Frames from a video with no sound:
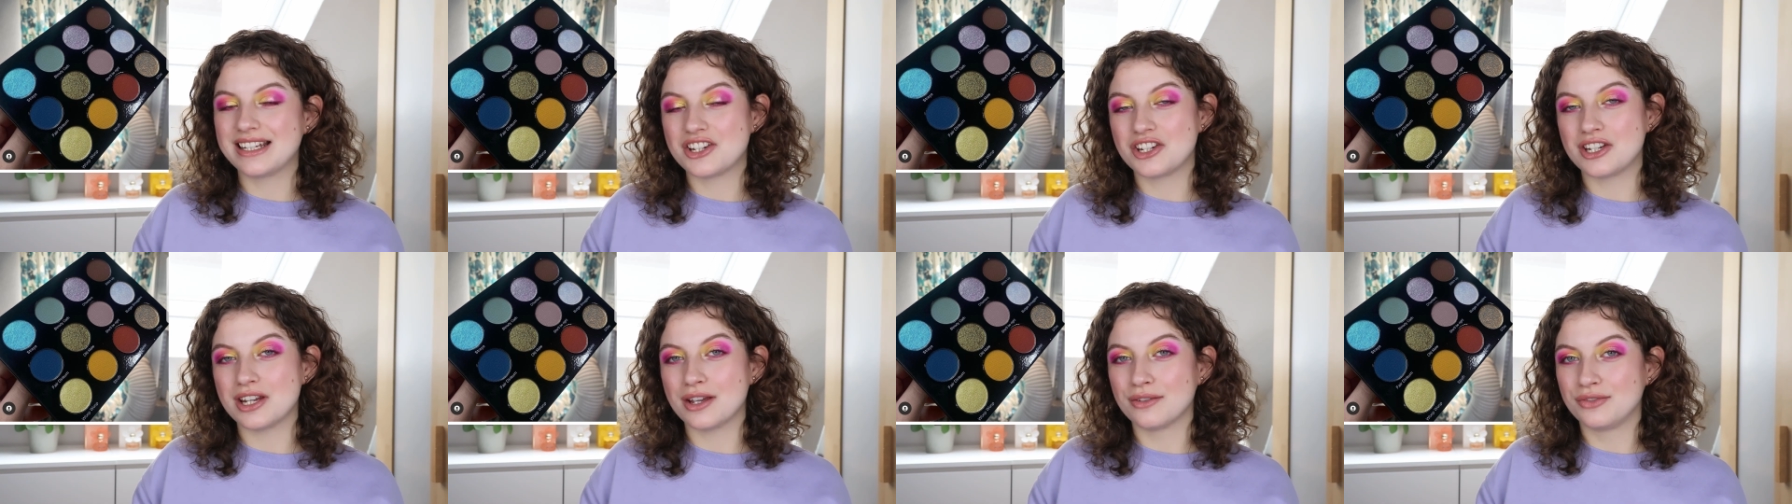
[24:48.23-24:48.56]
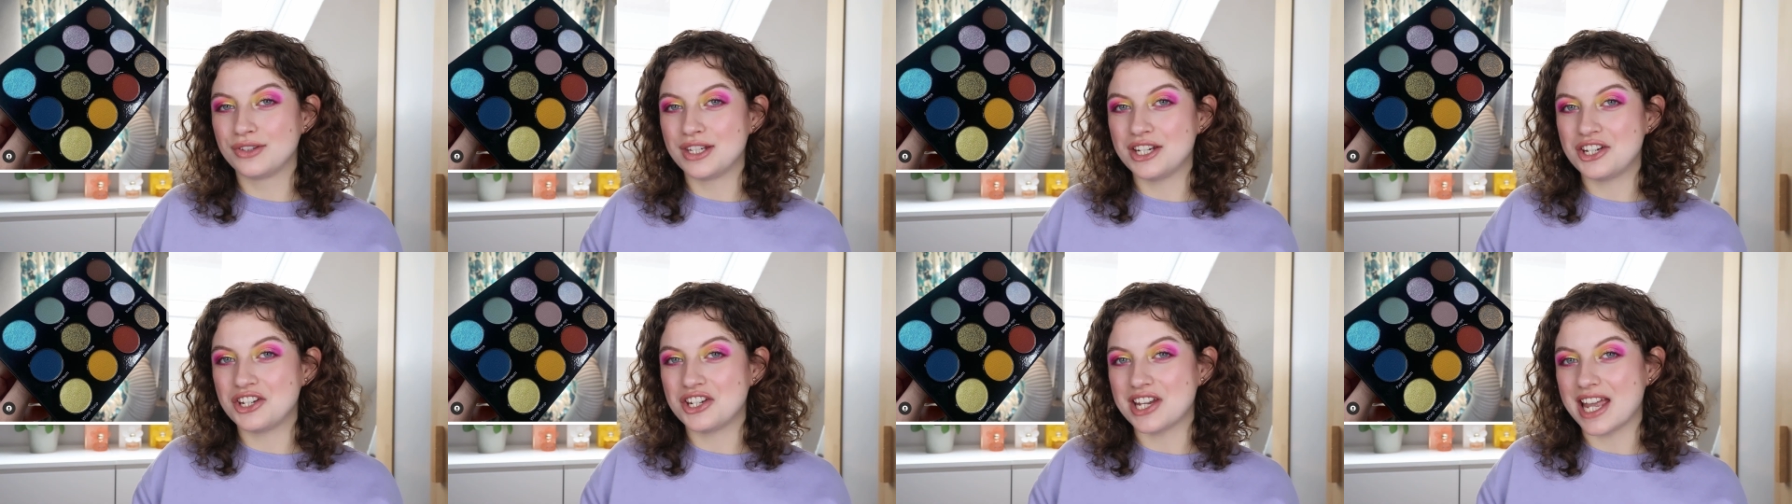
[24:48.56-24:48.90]

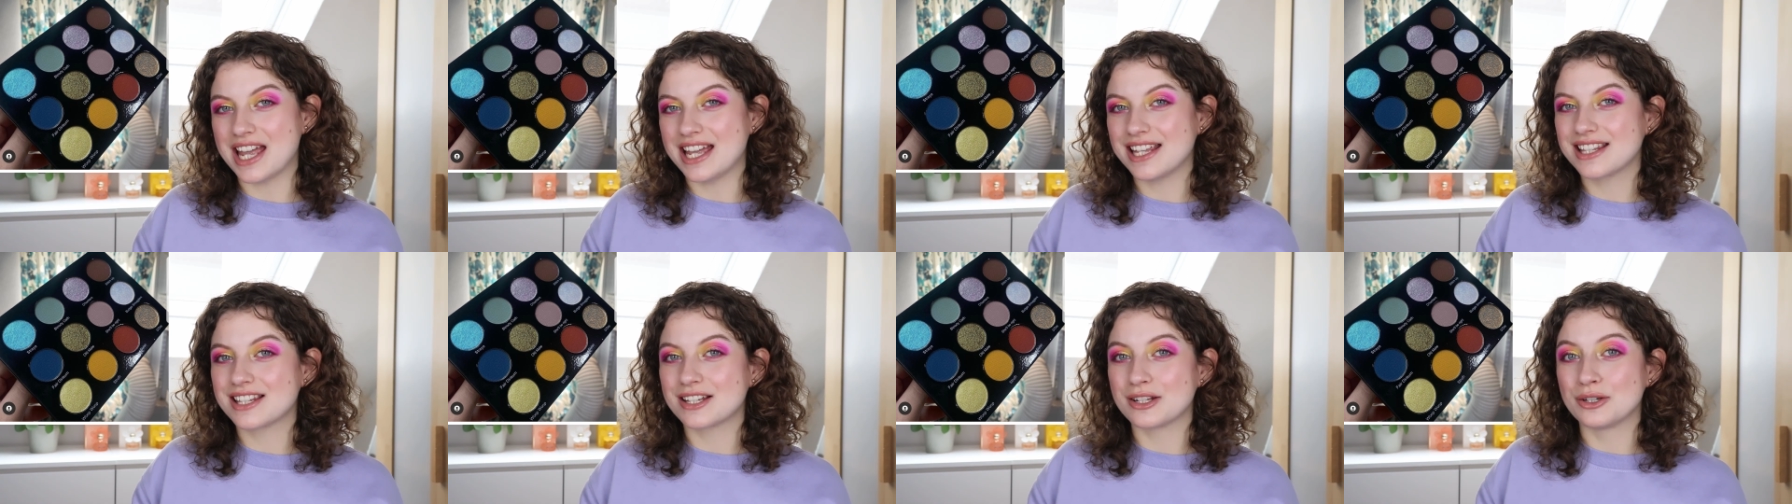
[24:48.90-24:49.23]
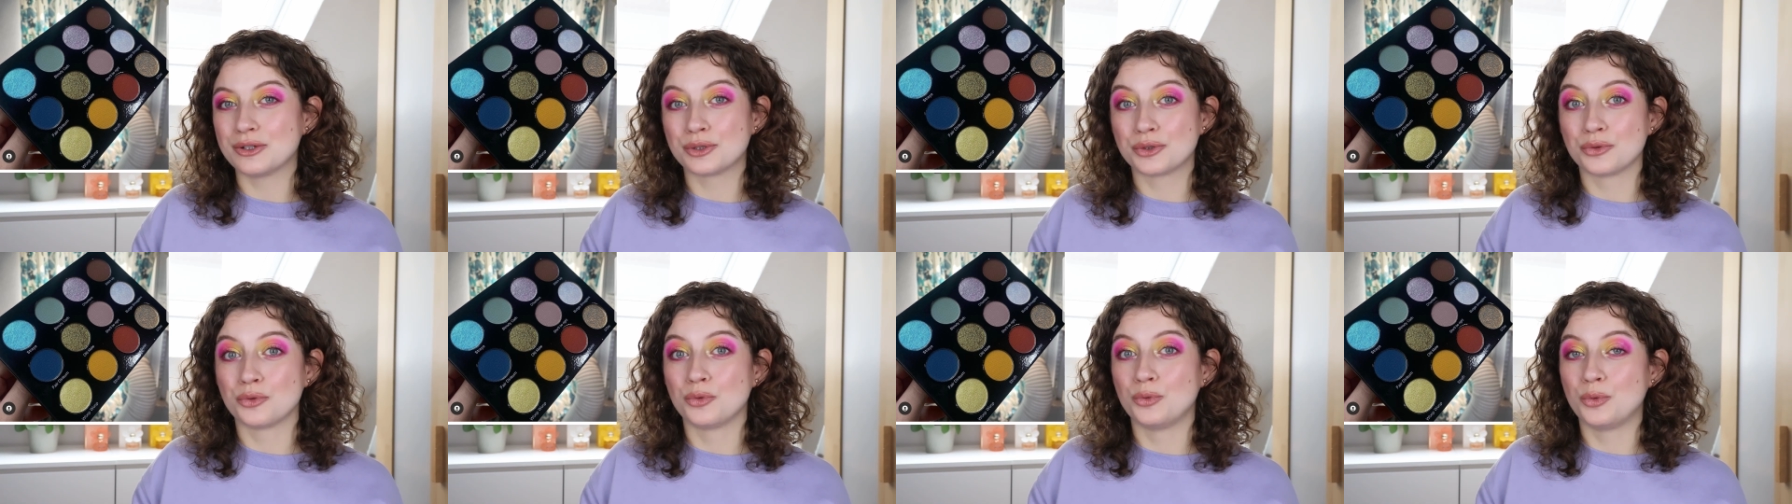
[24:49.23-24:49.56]
shifty shades
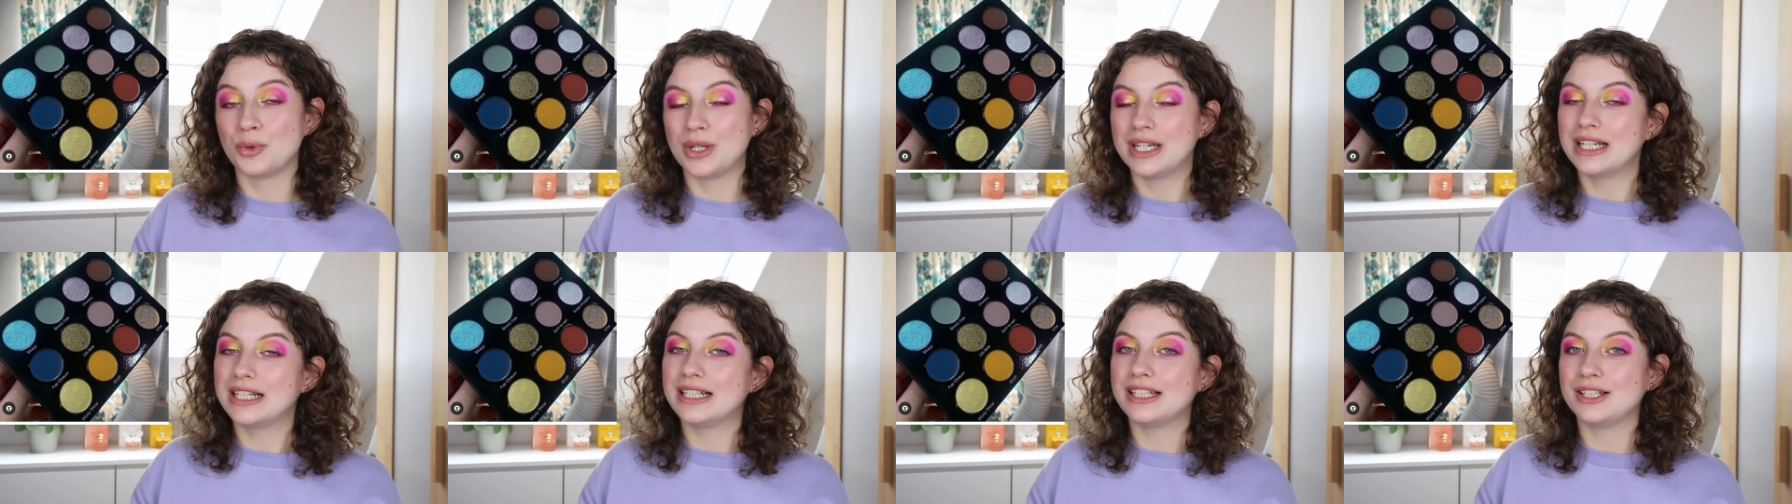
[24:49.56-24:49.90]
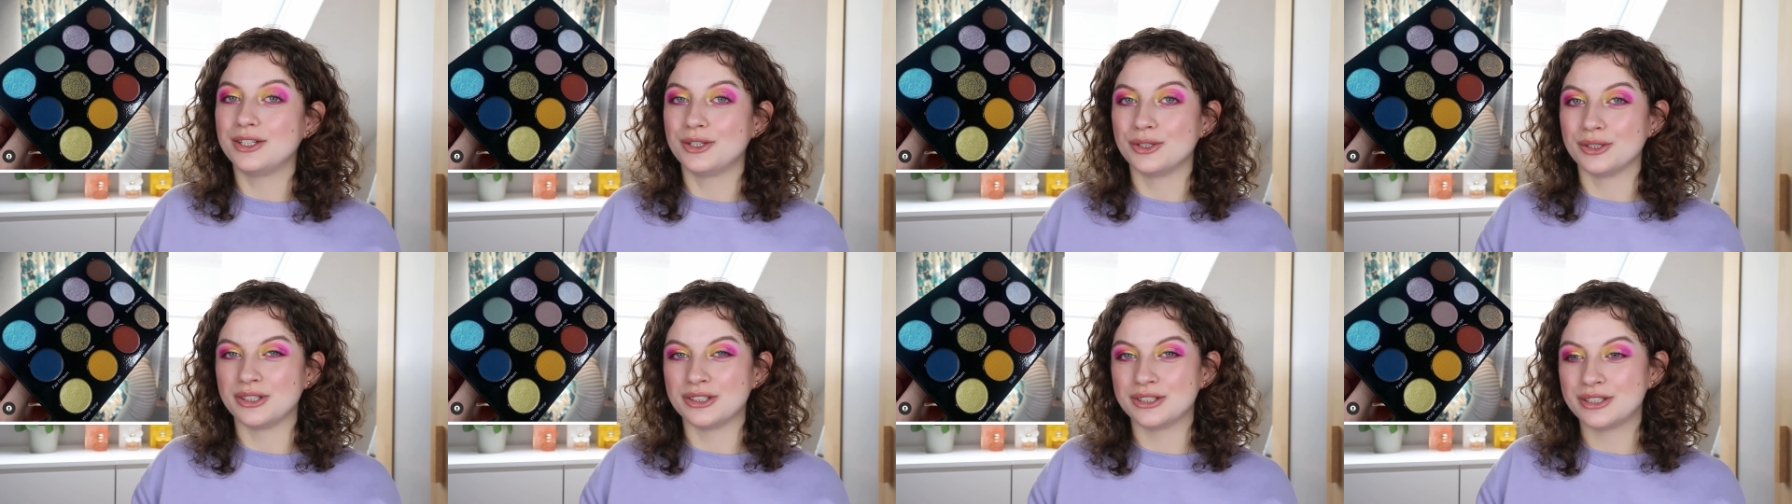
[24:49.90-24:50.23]
looked really
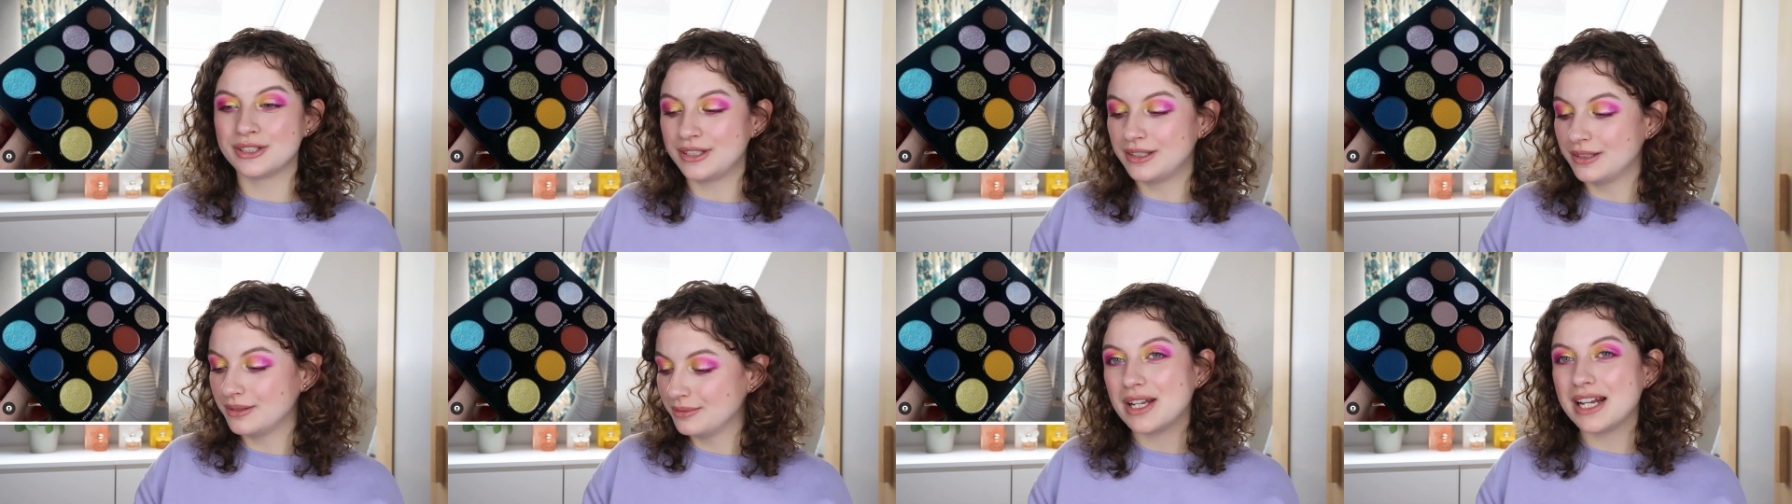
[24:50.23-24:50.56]
good.